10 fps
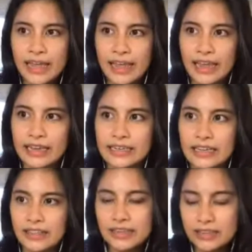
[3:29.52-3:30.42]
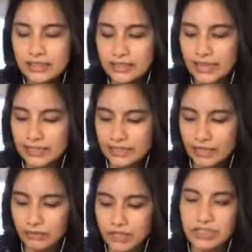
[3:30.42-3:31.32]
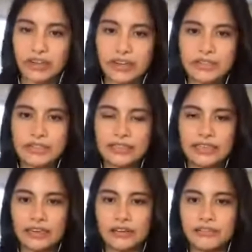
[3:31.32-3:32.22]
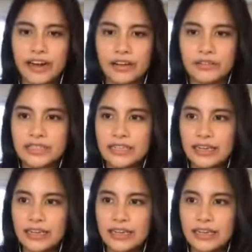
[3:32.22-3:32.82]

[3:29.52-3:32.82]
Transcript: And I think this is an idea we're starting to see around